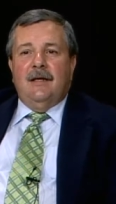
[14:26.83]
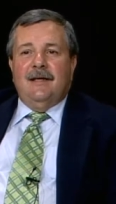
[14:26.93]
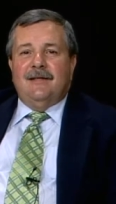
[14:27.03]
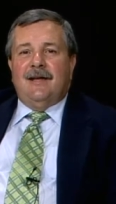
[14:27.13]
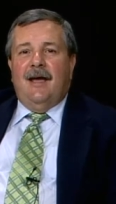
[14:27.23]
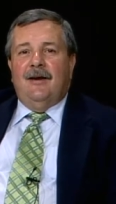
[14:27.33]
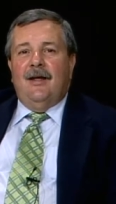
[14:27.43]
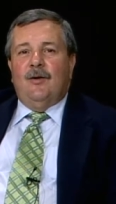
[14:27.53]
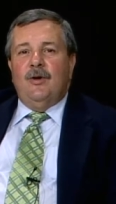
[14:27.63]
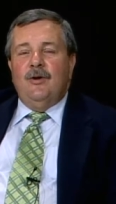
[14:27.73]
it's kind
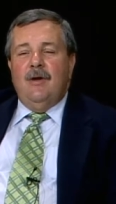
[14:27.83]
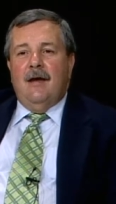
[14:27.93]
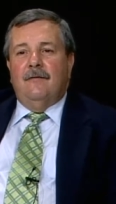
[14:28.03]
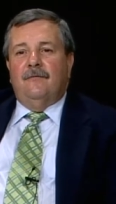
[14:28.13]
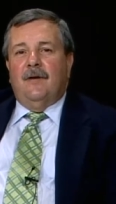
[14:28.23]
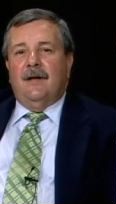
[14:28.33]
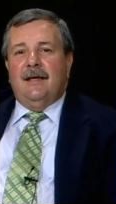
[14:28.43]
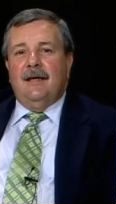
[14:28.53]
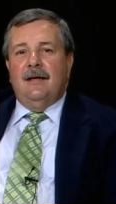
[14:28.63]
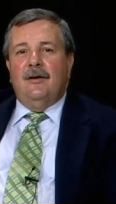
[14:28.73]
of like when you have a
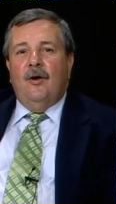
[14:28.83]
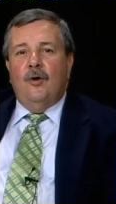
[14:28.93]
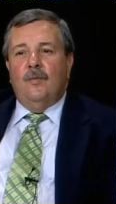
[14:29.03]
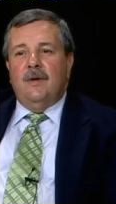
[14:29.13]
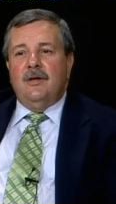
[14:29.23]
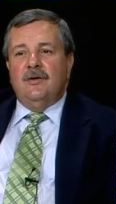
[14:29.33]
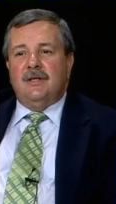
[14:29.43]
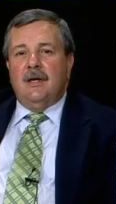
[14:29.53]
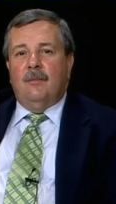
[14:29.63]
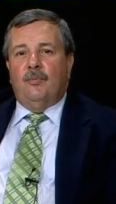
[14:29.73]
kid at home and you
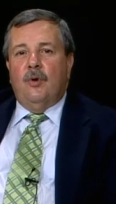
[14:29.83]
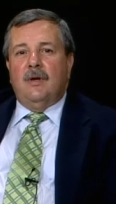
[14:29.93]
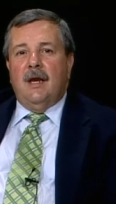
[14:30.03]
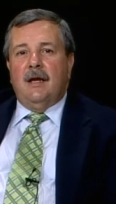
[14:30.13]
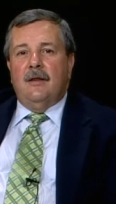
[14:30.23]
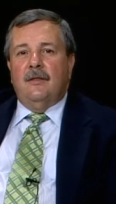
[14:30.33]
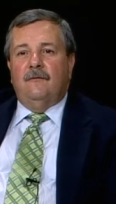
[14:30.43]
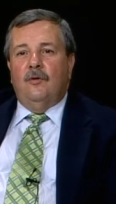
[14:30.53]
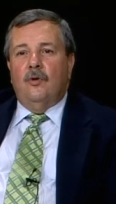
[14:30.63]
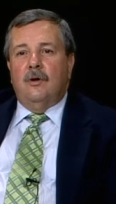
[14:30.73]
see a broken egg on
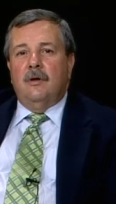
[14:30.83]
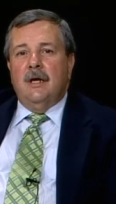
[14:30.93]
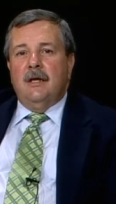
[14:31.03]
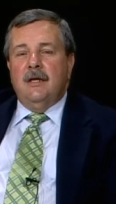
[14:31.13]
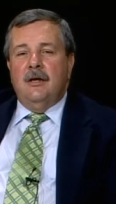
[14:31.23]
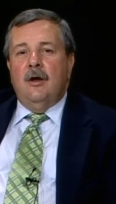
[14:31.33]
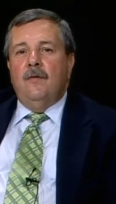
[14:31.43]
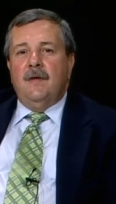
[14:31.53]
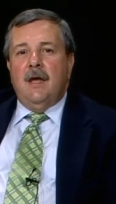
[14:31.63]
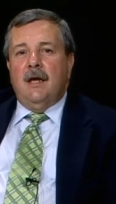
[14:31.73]
the floor. You
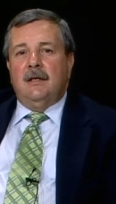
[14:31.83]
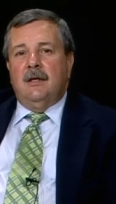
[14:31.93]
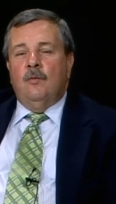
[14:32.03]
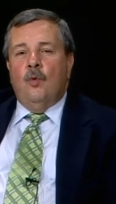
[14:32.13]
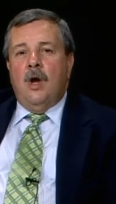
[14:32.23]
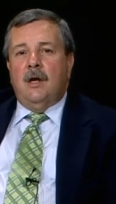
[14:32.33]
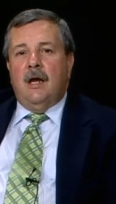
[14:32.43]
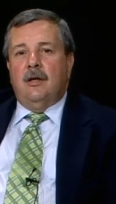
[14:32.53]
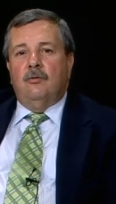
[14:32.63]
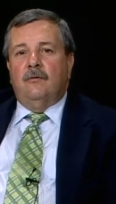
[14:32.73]
know the egg didn't
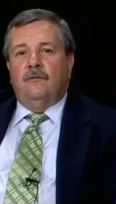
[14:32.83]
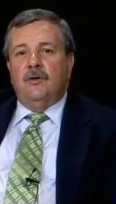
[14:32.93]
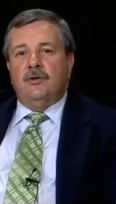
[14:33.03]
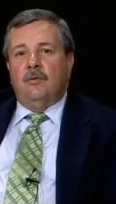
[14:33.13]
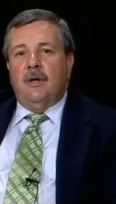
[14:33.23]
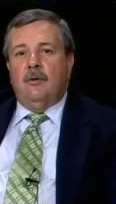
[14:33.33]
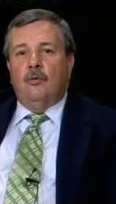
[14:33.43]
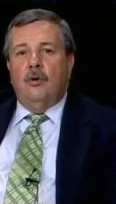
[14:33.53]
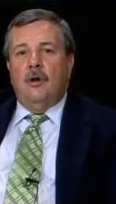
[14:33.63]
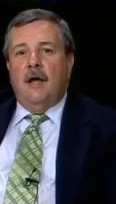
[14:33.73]
walk out of the refrigerator,
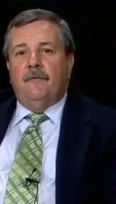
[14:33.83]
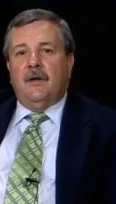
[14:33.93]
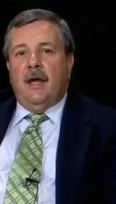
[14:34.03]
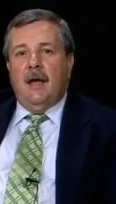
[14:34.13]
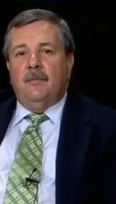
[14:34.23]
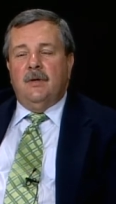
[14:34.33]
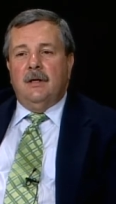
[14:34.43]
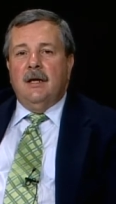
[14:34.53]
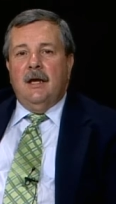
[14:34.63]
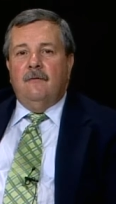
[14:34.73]
roll off the
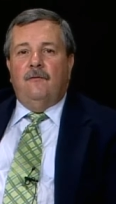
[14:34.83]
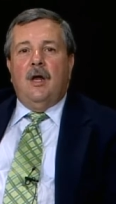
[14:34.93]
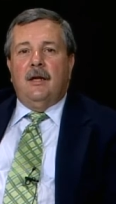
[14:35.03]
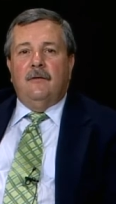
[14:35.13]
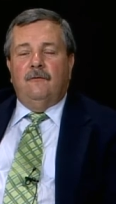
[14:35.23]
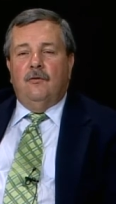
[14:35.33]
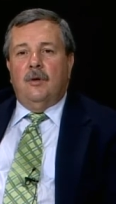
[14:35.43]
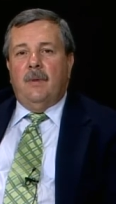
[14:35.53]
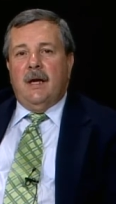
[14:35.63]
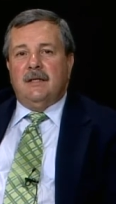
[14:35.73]
cabinet, and fall on the
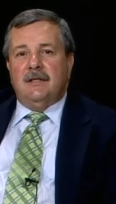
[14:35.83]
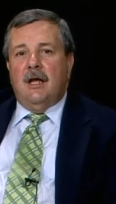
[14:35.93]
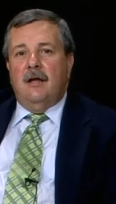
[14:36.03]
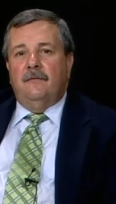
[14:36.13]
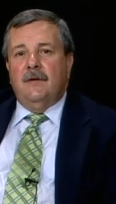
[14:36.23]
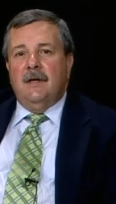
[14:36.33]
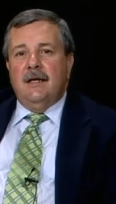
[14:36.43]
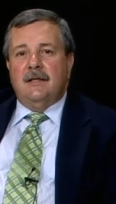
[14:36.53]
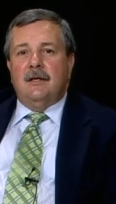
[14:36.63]
floor by itself.